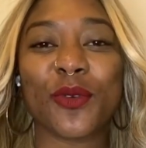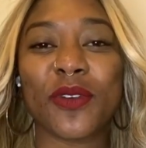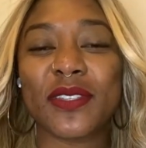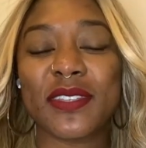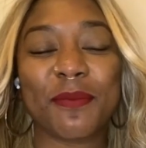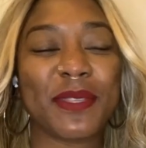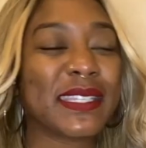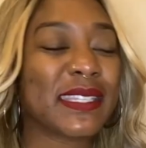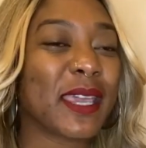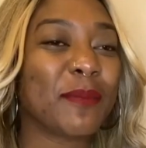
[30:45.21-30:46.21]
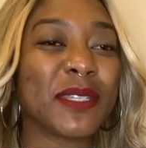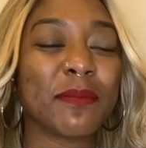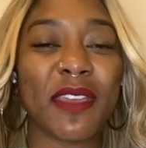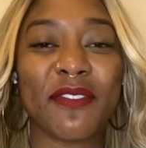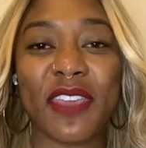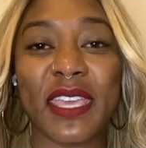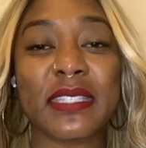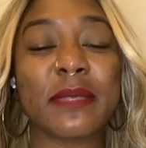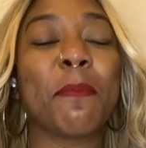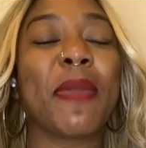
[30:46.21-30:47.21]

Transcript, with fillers: doors have been slammed in my face,